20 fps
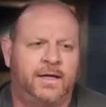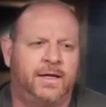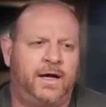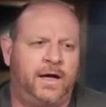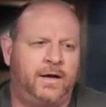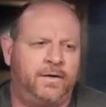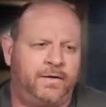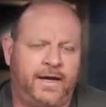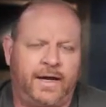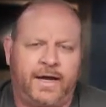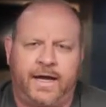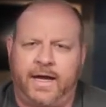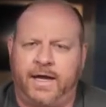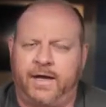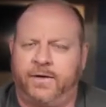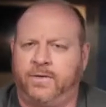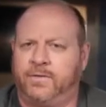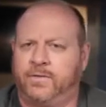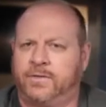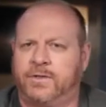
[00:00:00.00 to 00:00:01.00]
holiday
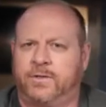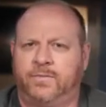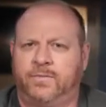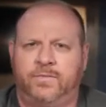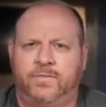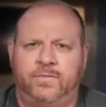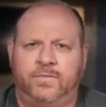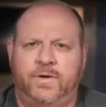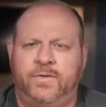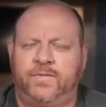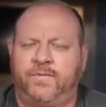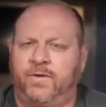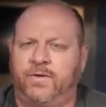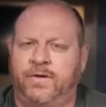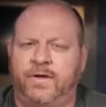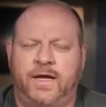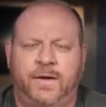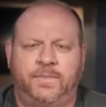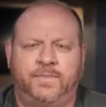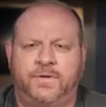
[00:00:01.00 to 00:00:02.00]
ales, some
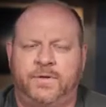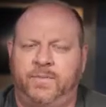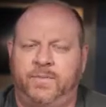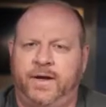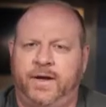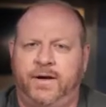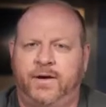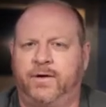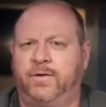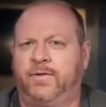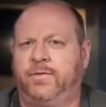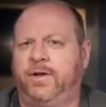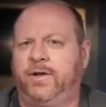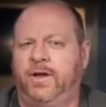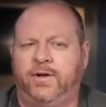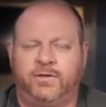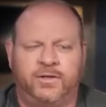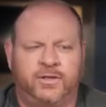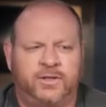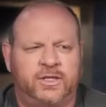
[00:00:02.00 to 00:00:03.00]
different types of beer,
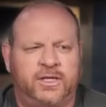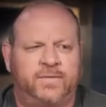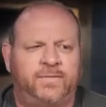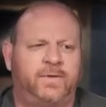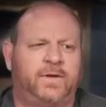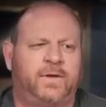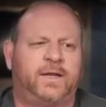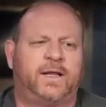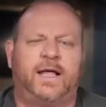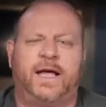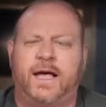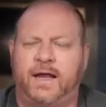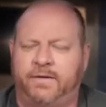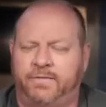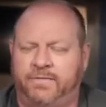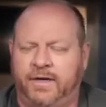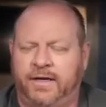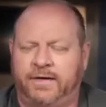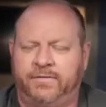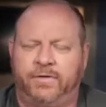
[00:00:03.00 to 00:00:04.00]
just stuff with a lot of
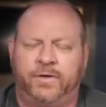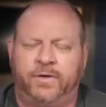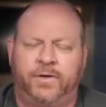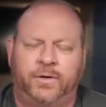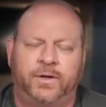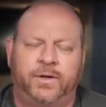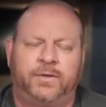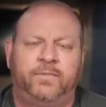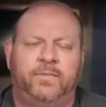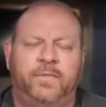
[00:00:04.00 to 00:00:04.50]
flavor to it.